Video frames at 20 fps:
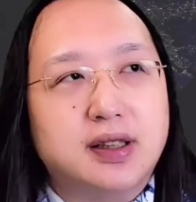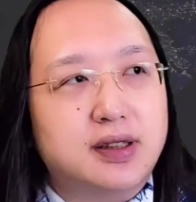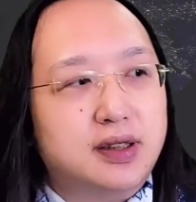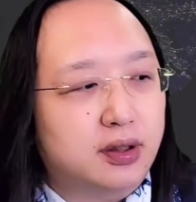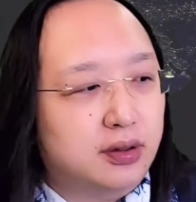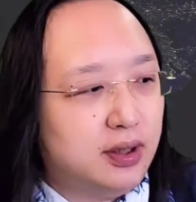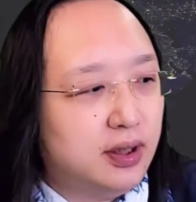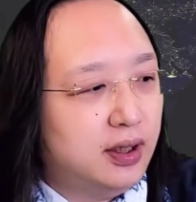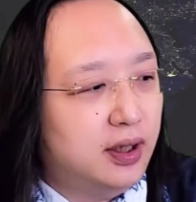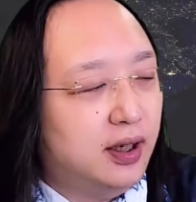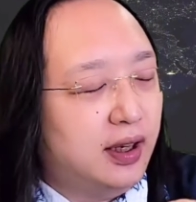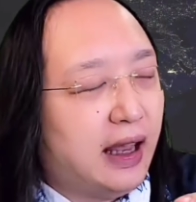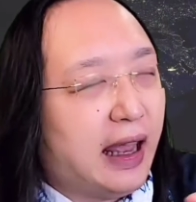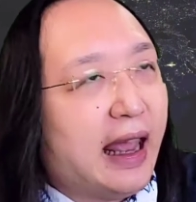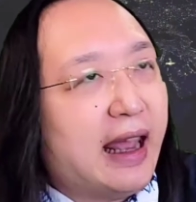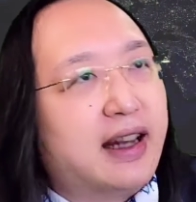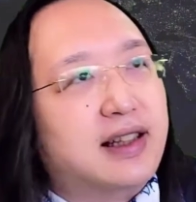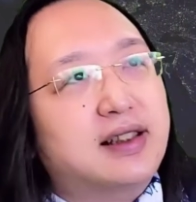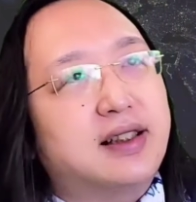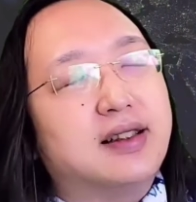So the
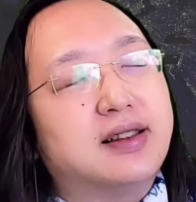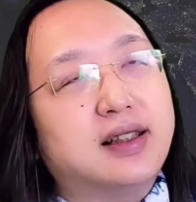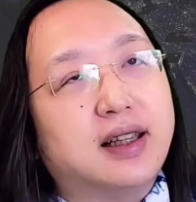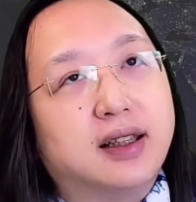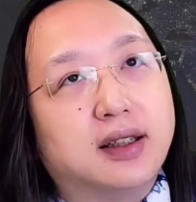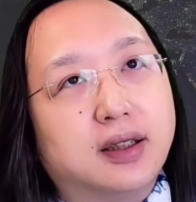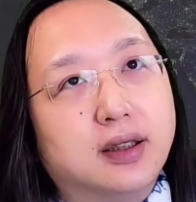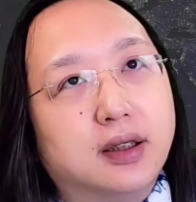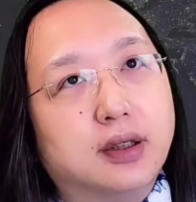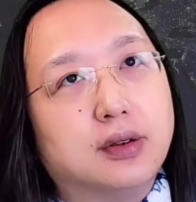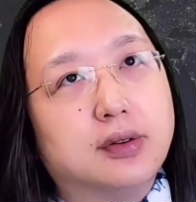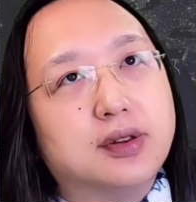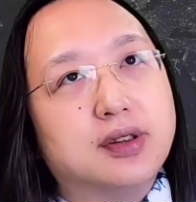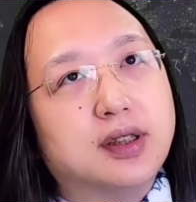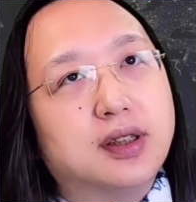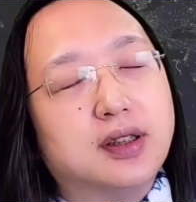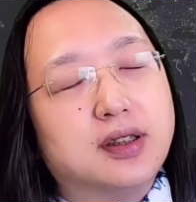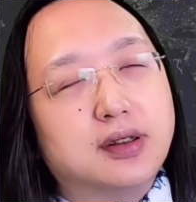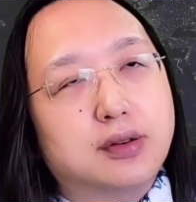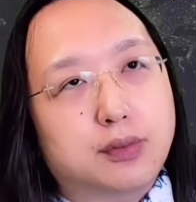access and the use
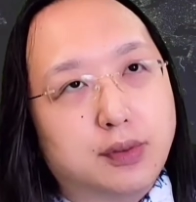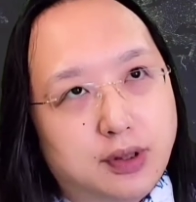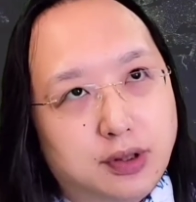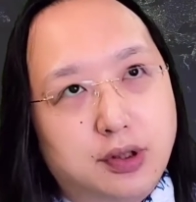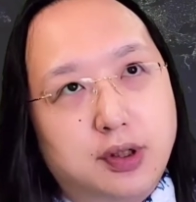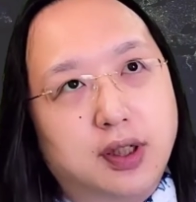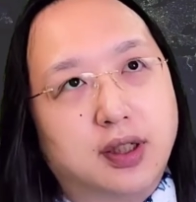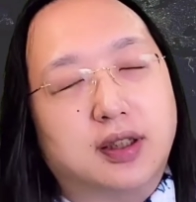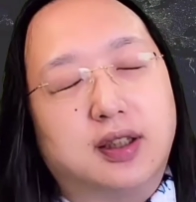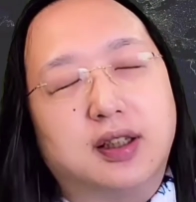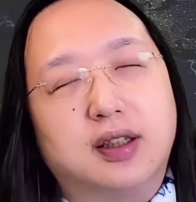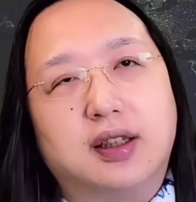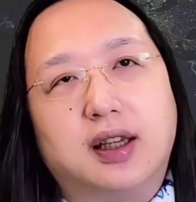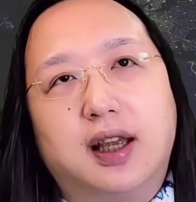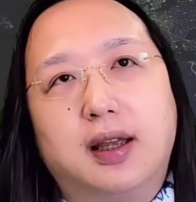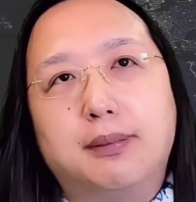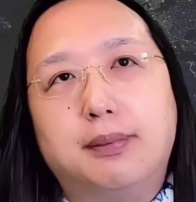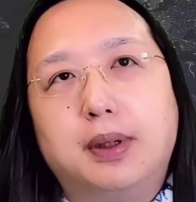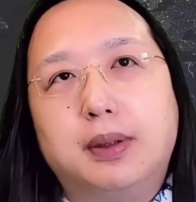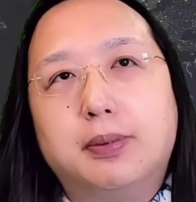is restricted,
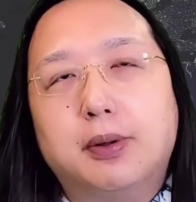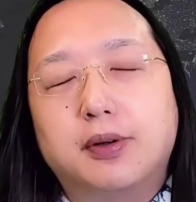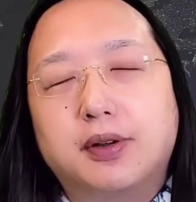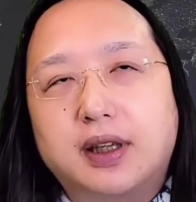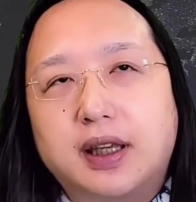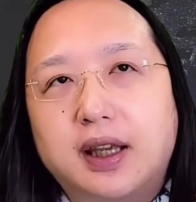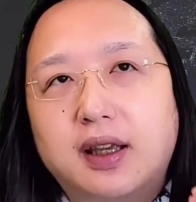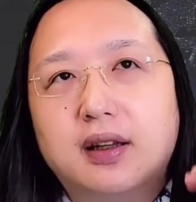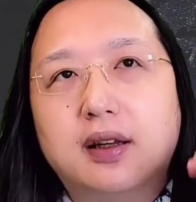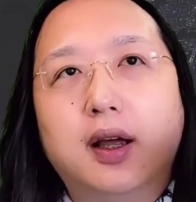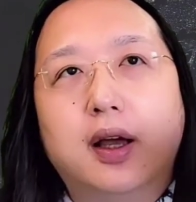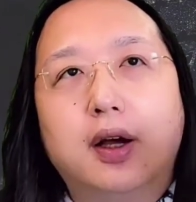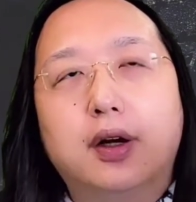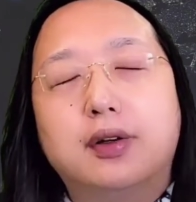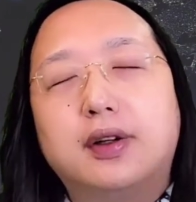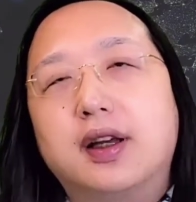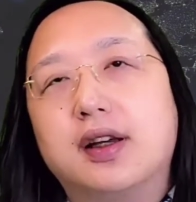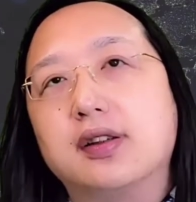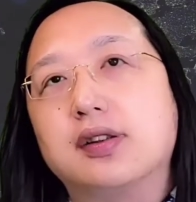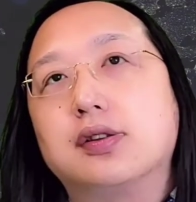and people can
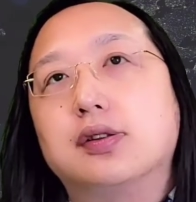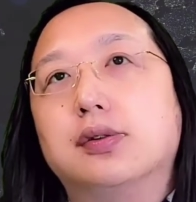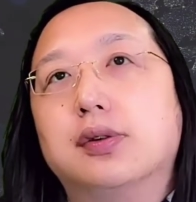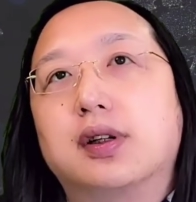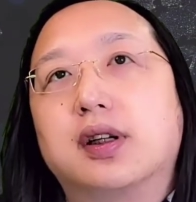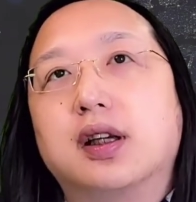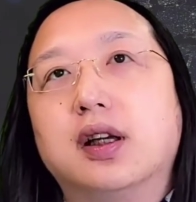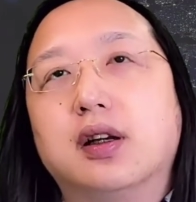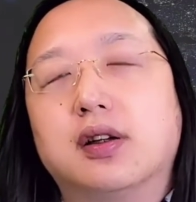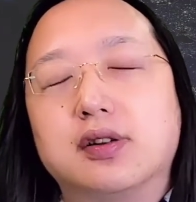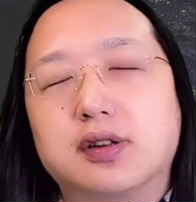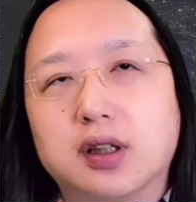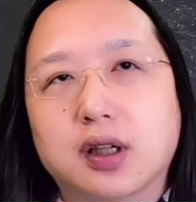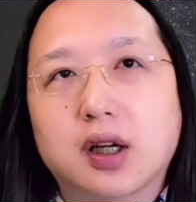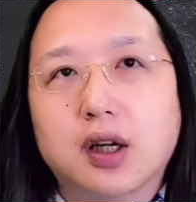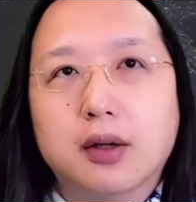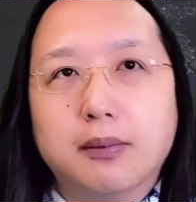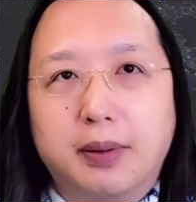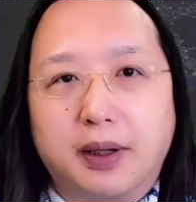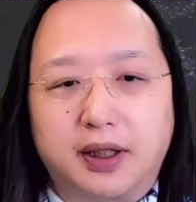hold us to account
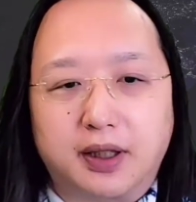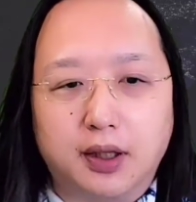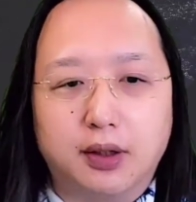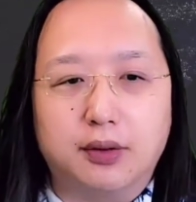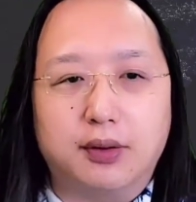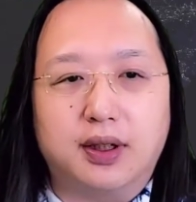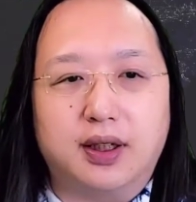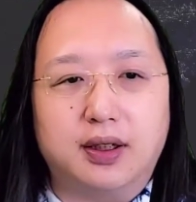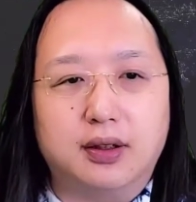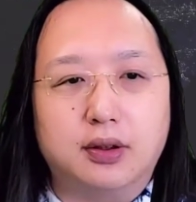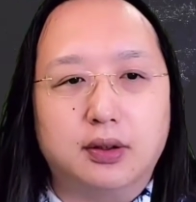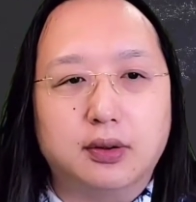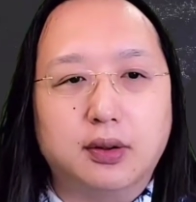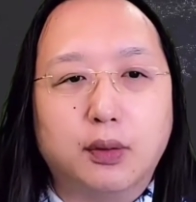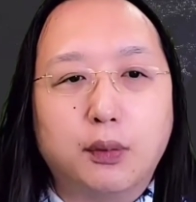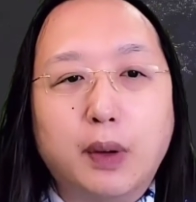by going into a